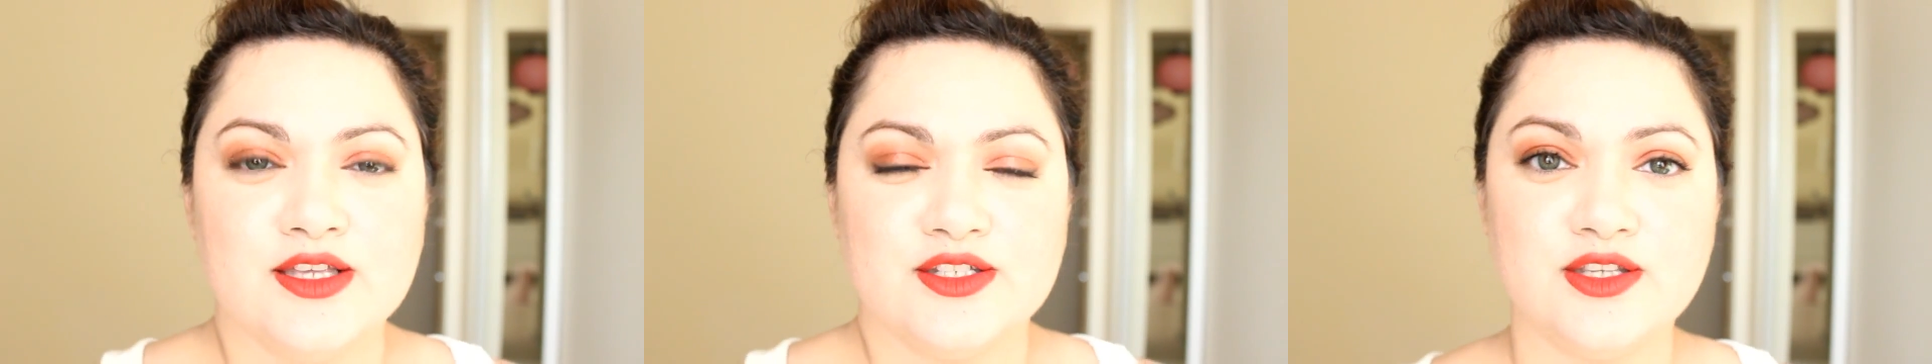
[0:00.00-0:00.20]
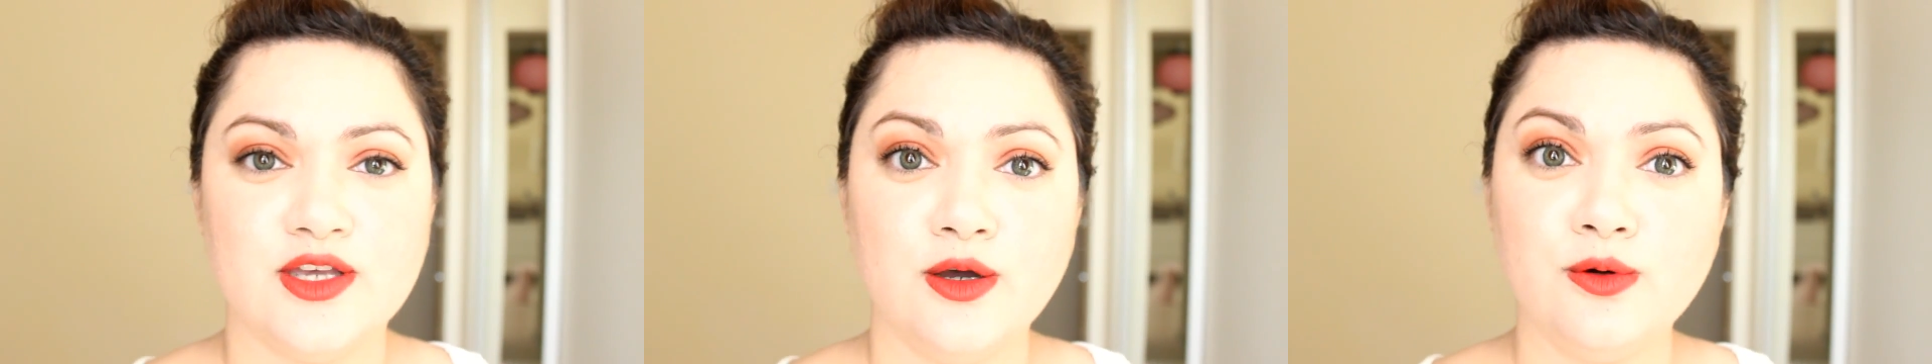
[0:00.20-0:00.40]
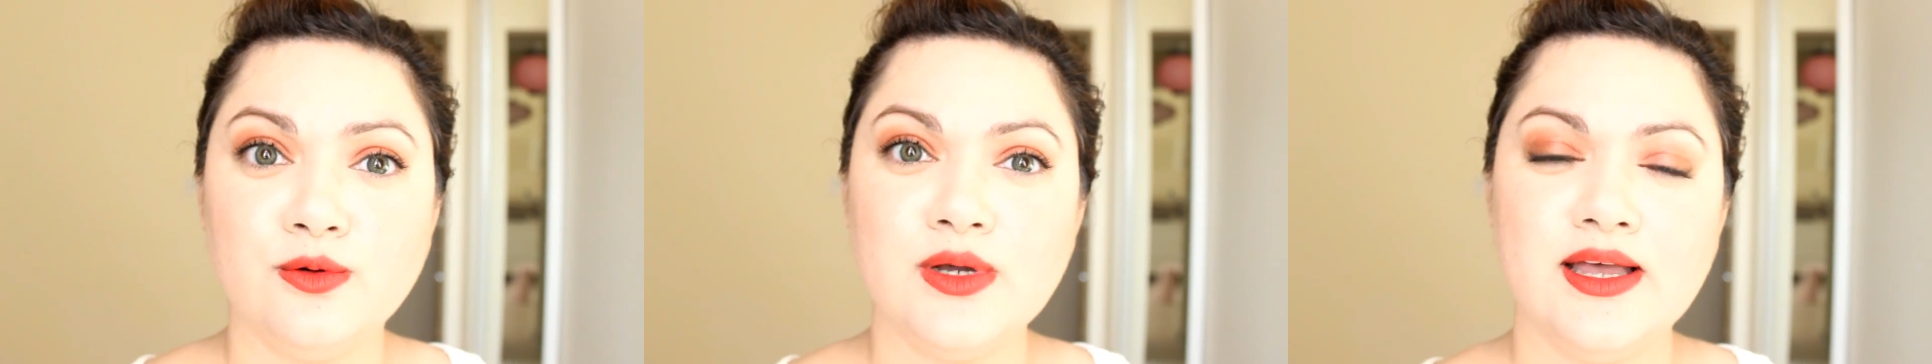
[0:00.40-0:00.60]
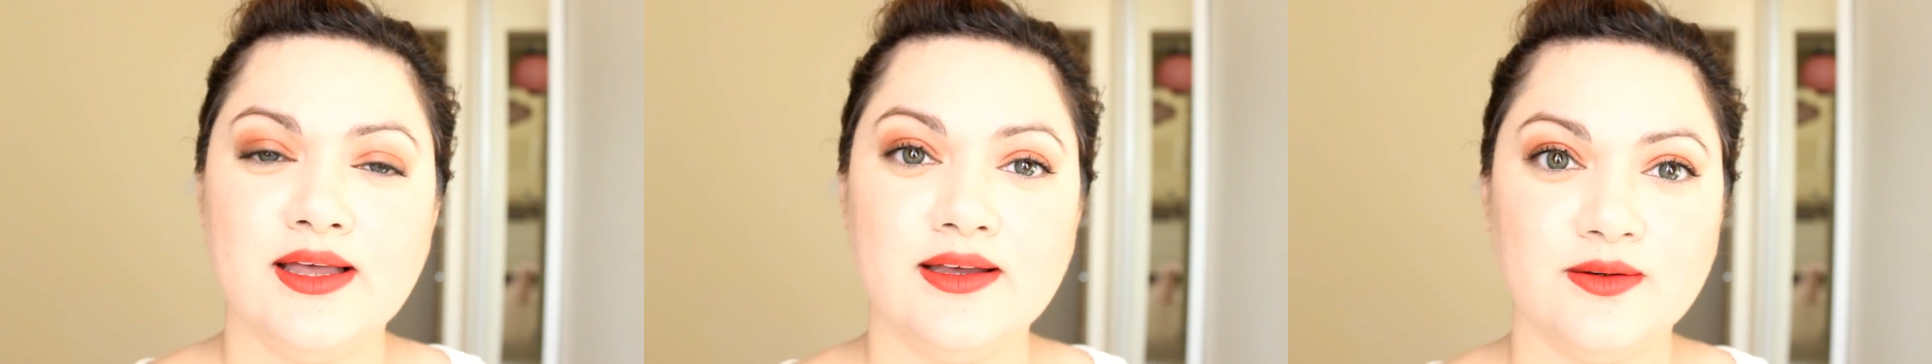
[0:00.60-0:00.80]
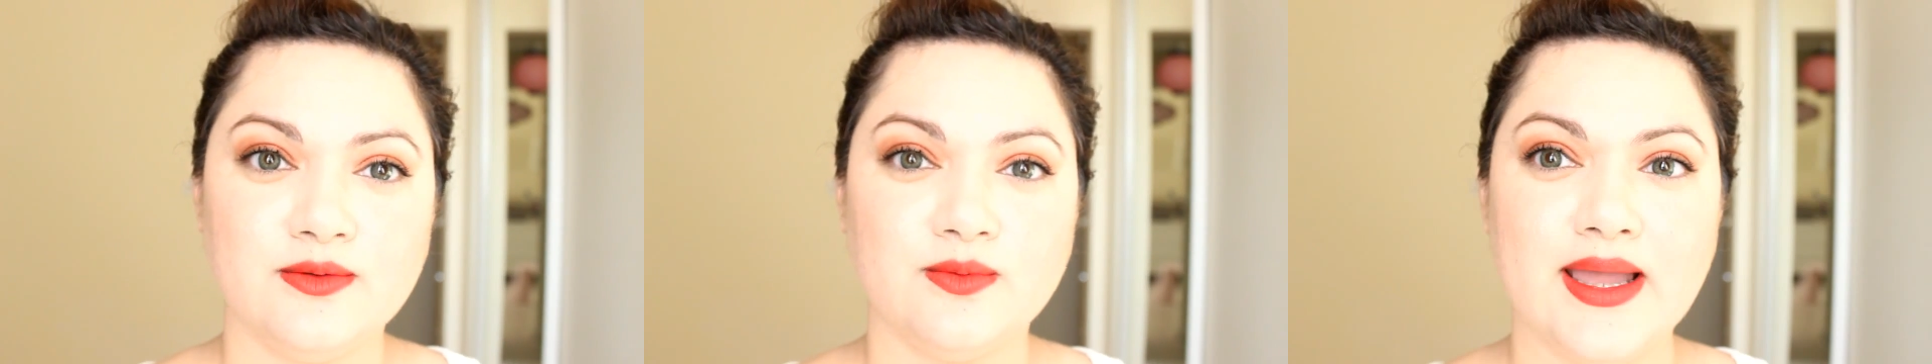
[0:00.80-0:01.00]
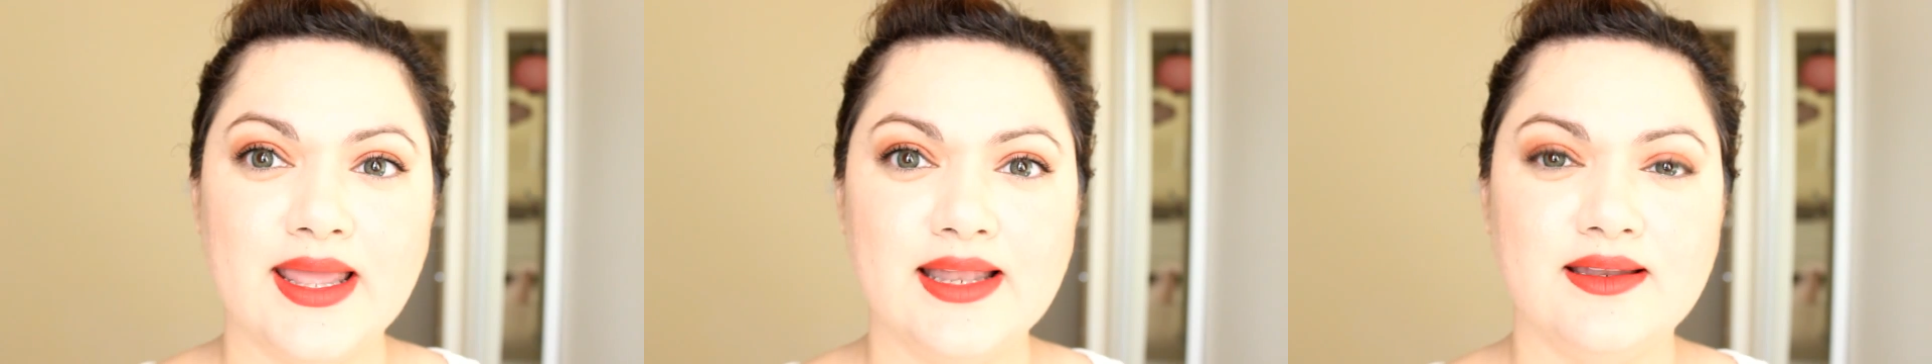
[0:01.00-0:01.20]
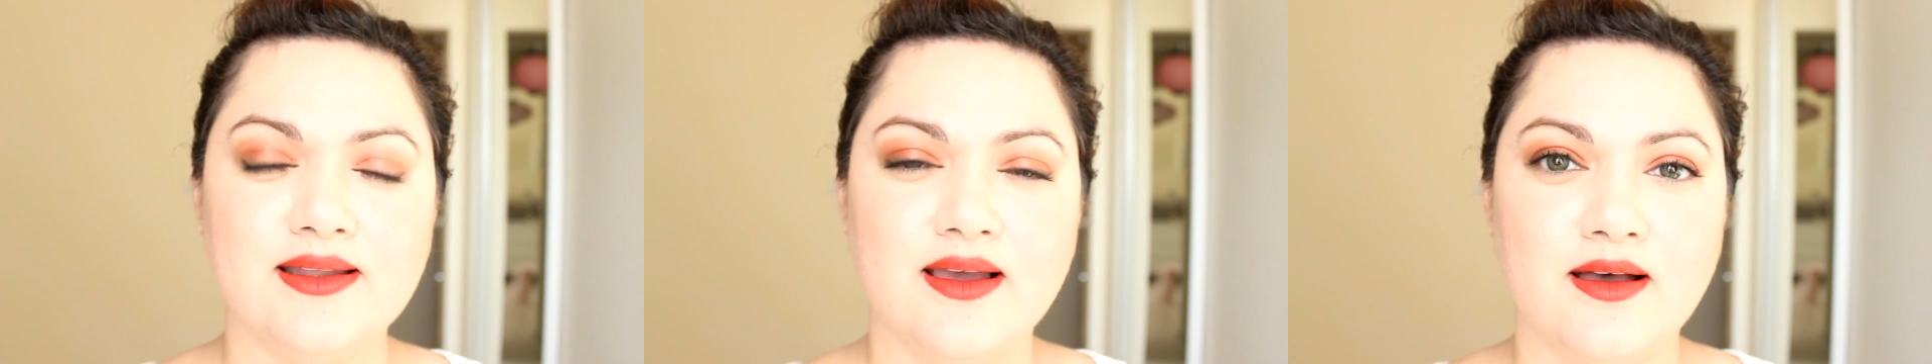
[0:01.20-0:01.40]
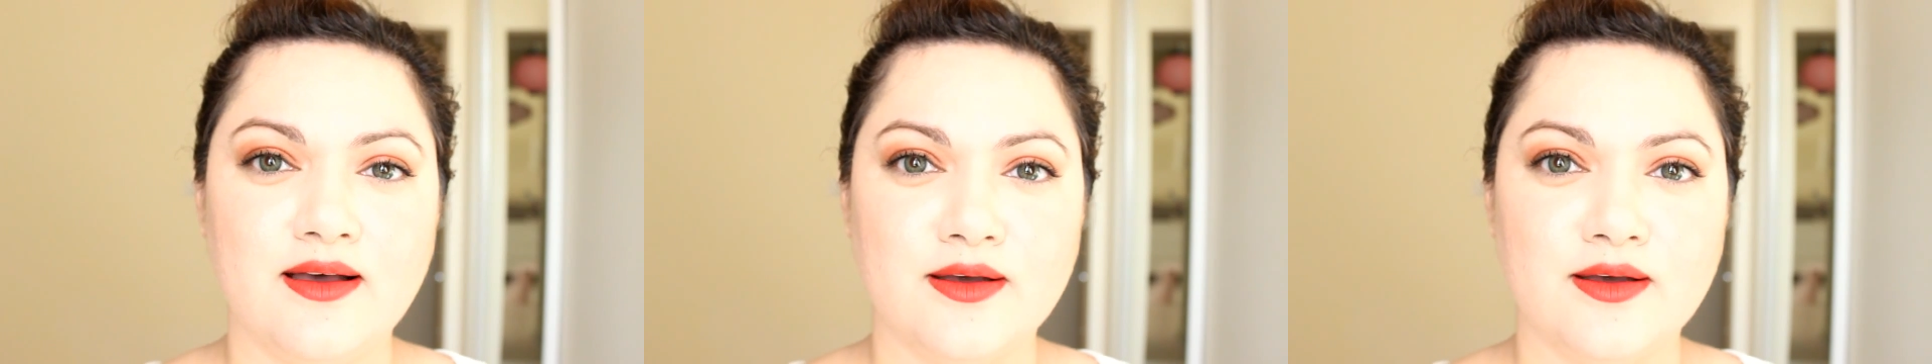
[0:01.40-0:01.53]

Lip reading: So well,